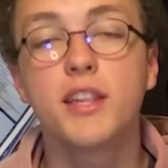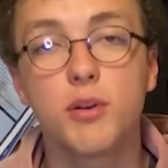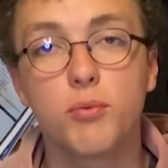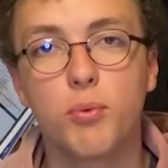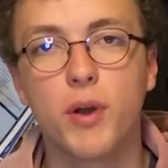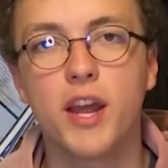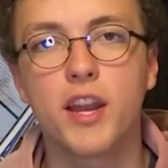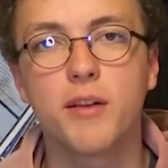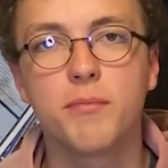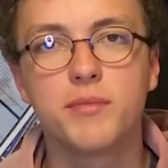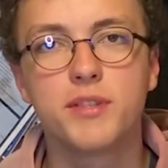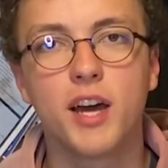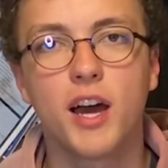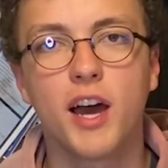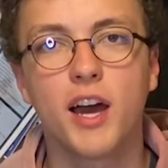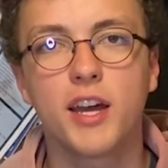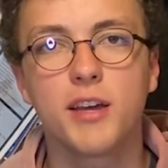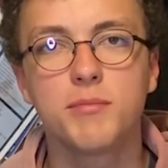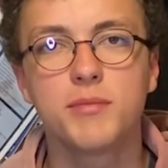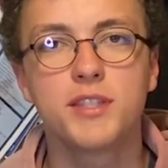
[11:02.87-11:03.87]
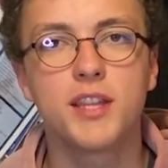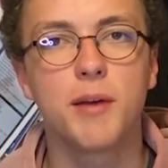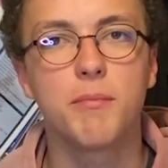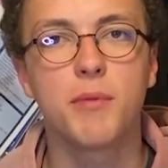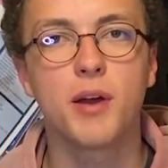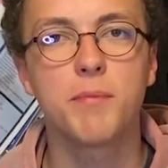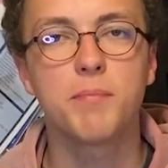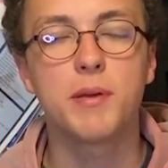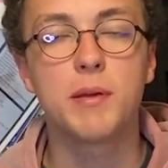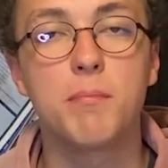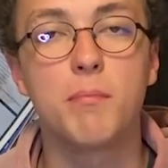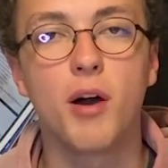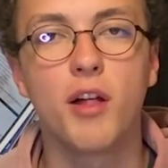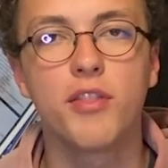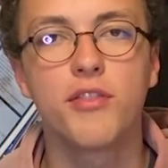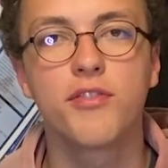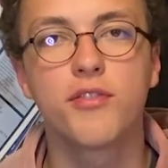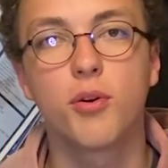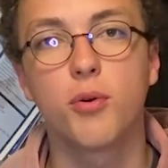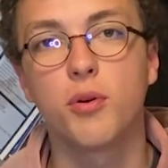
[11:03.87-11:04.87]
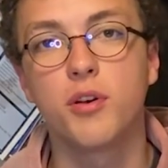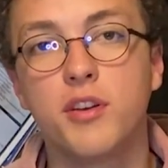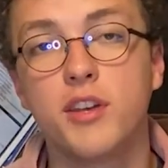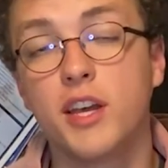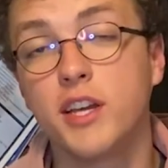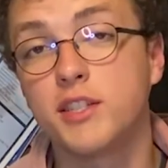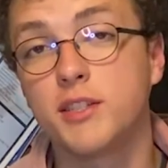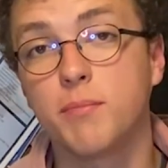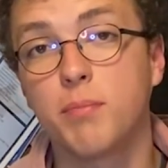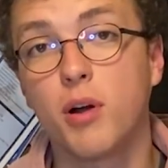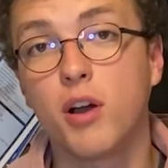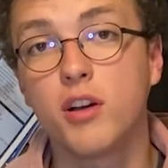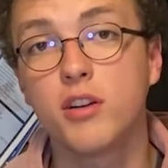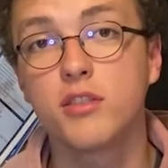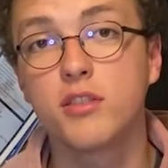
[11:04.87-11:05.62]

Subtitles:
random times that might be months or days apart,